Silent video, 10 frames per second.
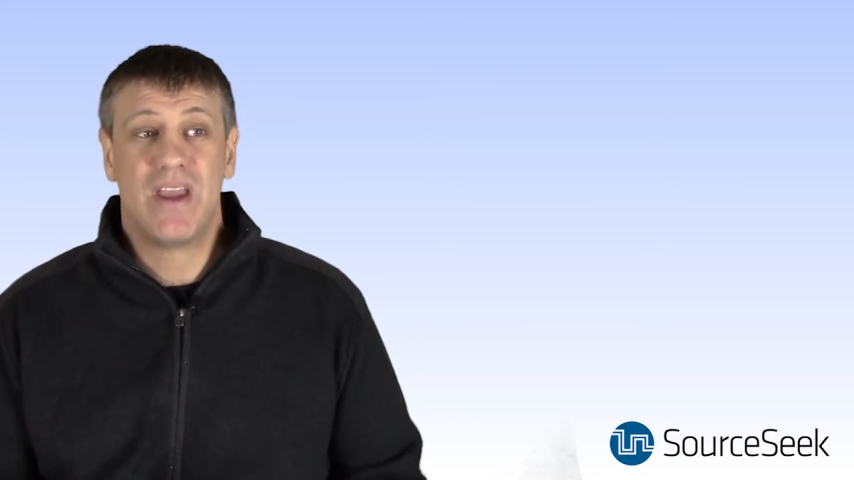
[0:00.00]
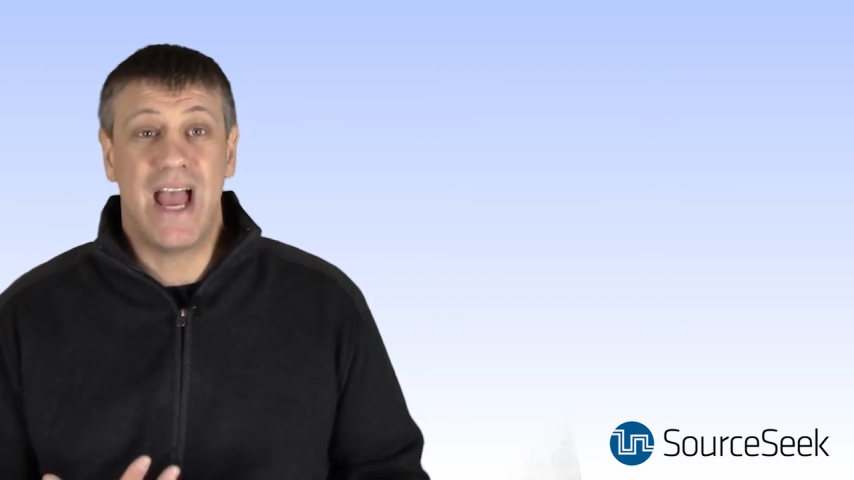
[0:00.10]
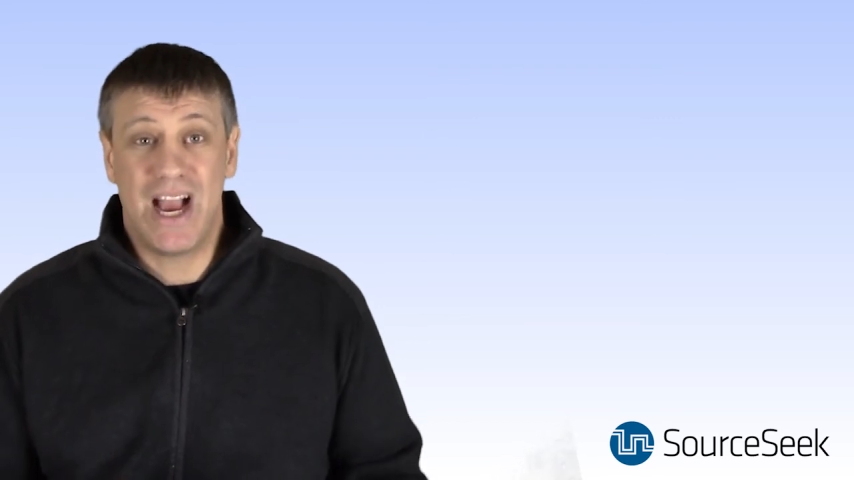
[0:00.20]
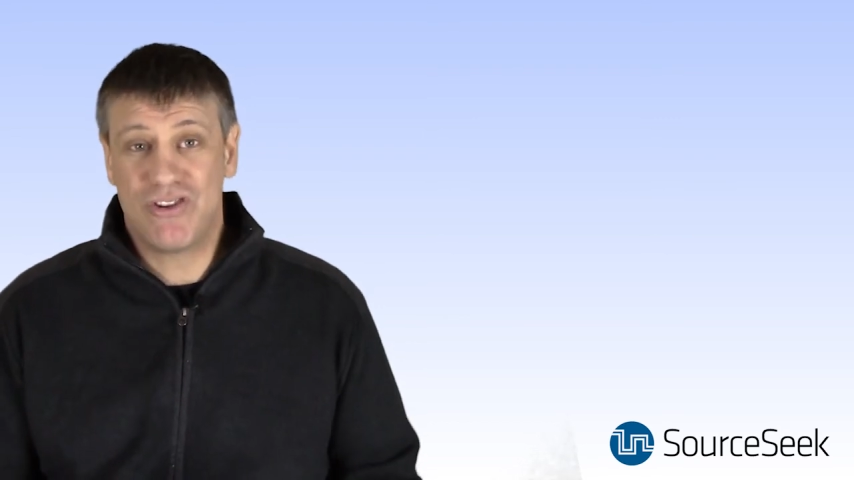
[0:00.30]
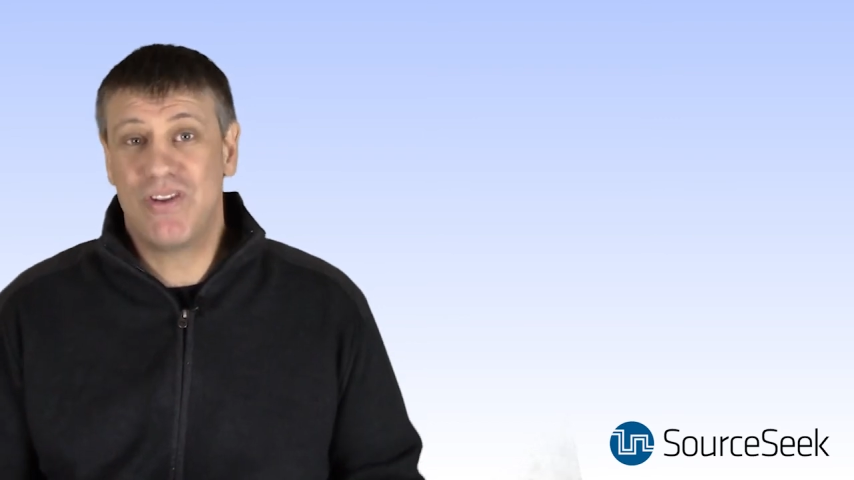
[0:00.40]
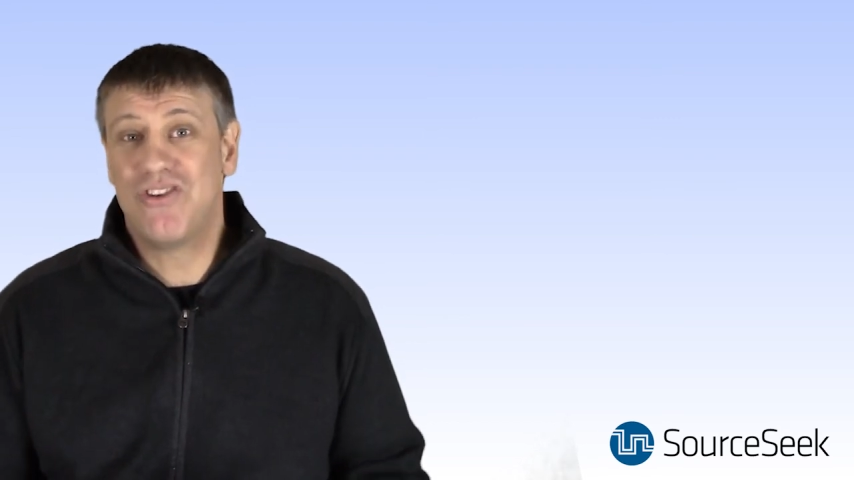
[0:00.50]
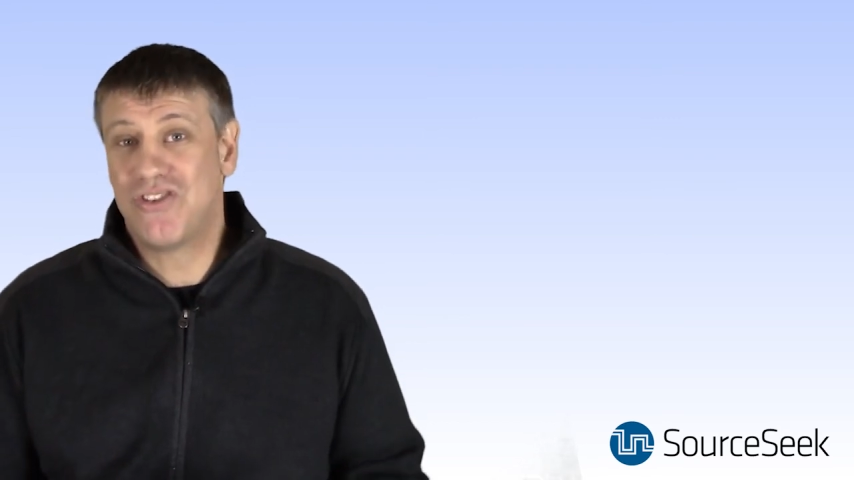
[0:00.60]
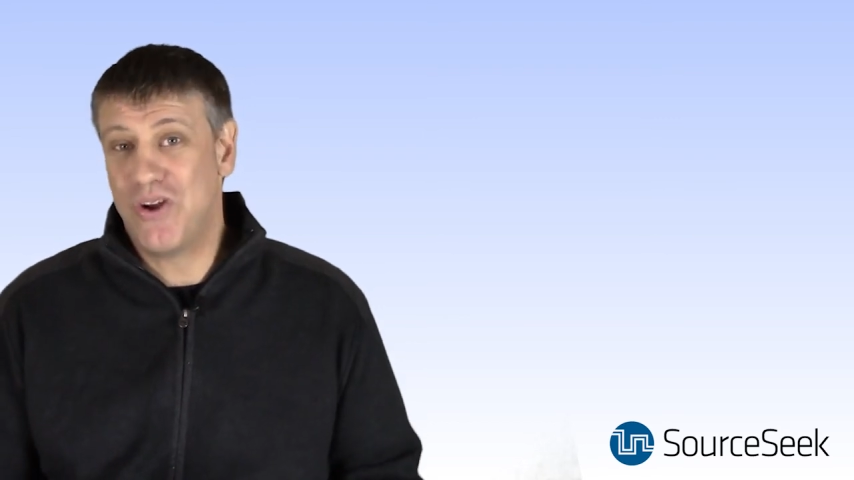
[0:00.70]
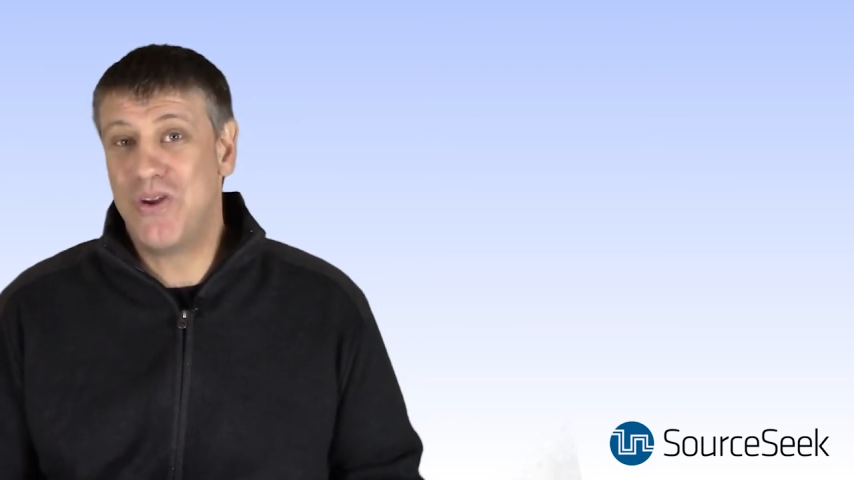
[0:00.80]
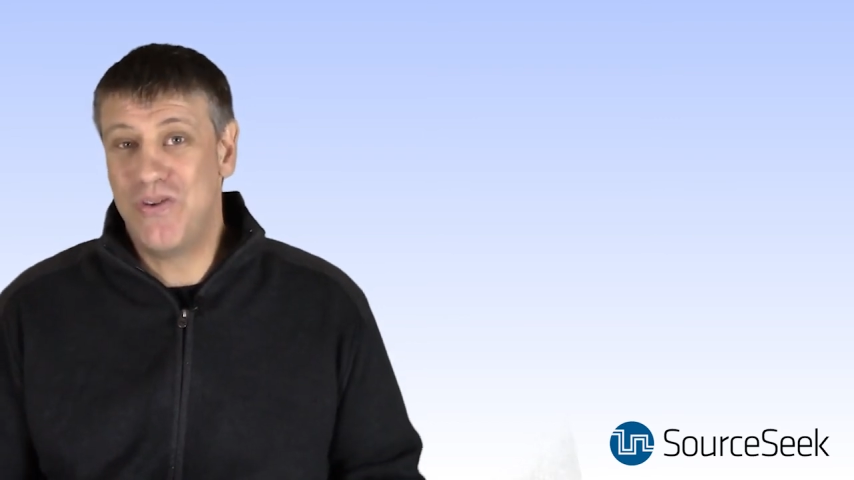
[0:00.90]
actually
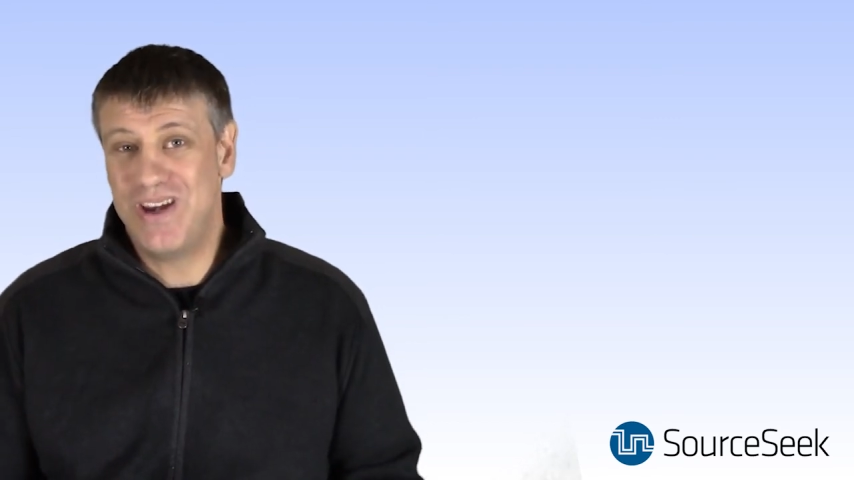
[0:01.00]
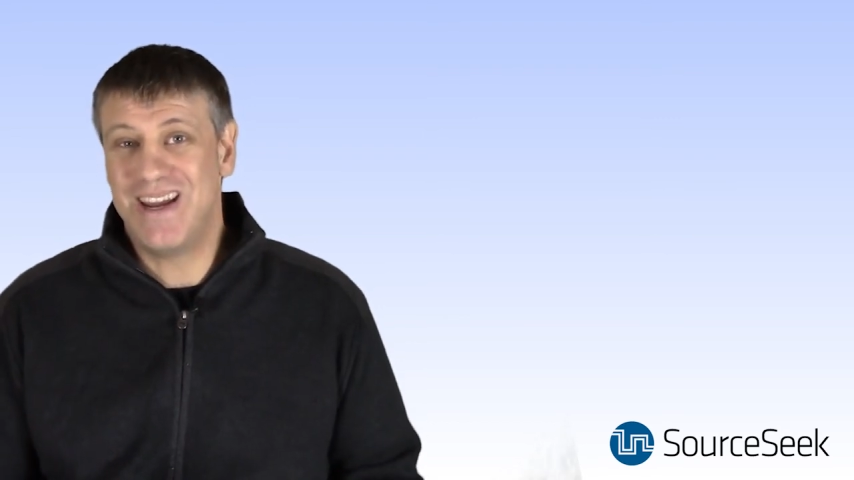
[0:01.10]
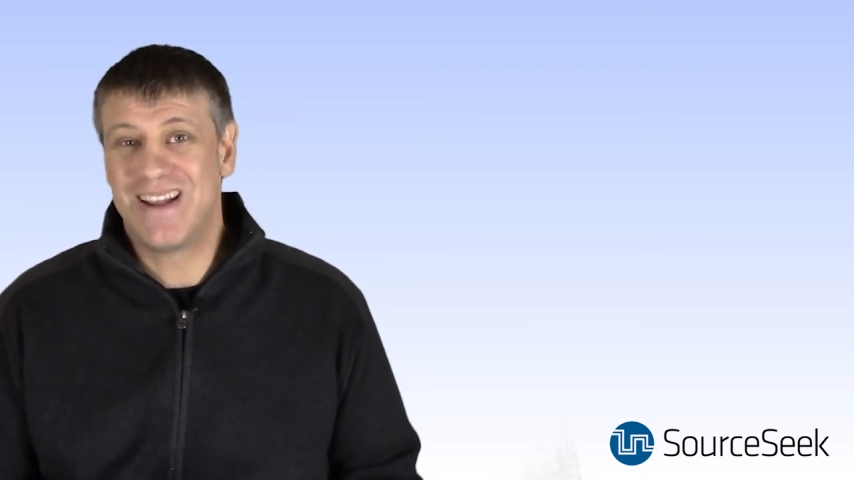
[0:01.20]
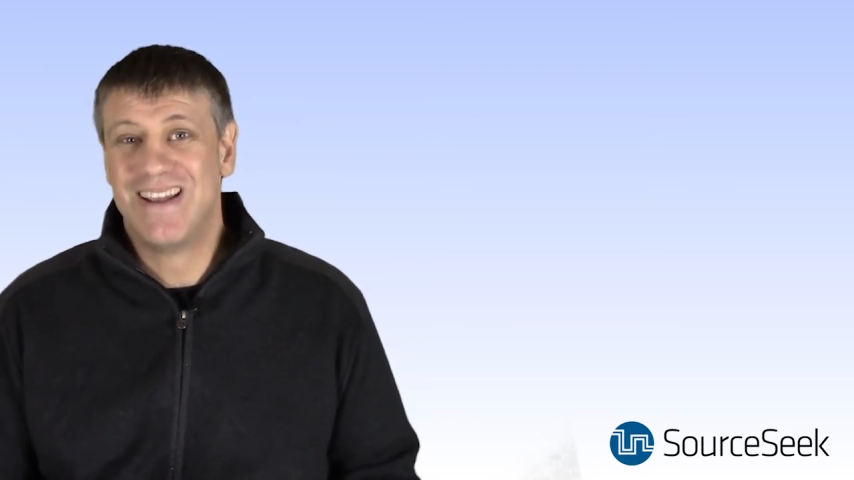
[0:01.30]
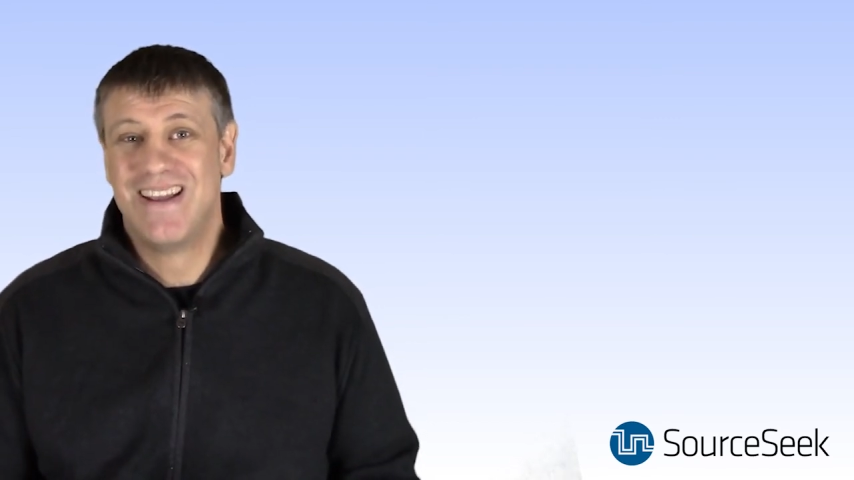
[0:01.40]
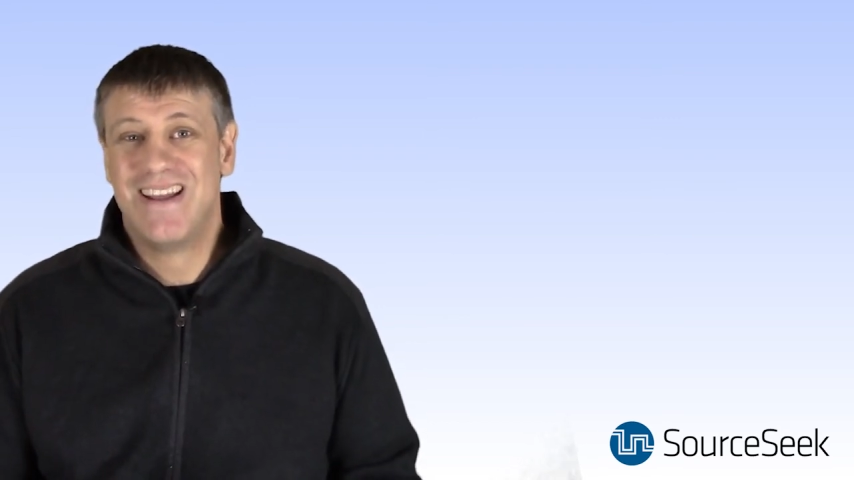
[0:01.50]
so unique